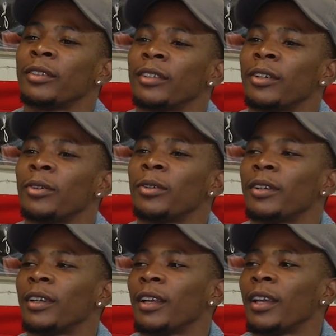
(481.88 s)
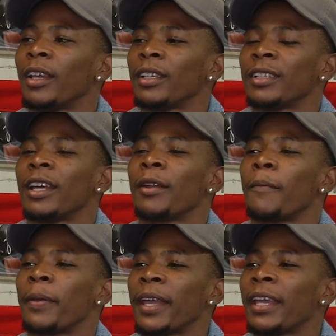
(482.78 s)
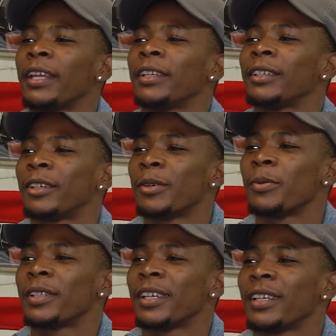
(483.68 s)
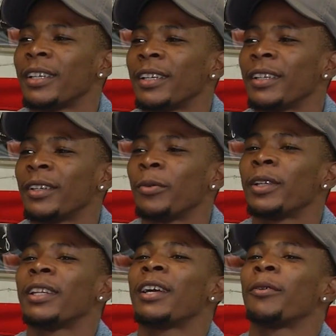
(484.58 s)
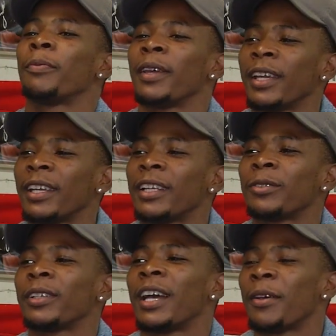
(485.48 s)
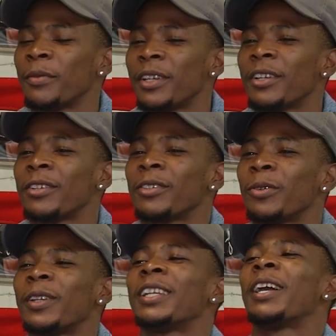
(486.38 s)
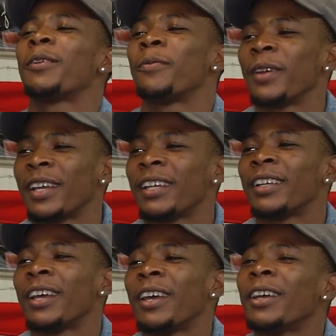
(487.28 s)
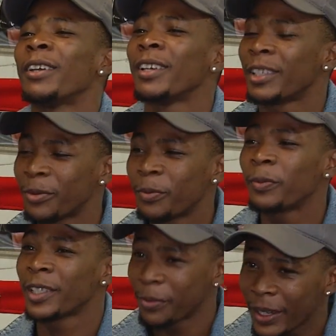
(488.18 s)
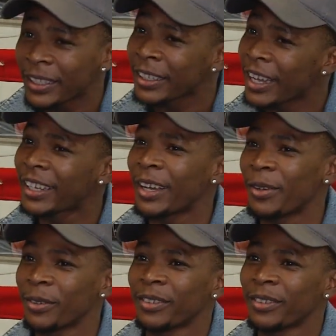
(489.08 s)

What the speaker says: so it's a lot of pain come with that. And with a lot of pain, that's what got me here. So with a lot of pain, expect a knockout.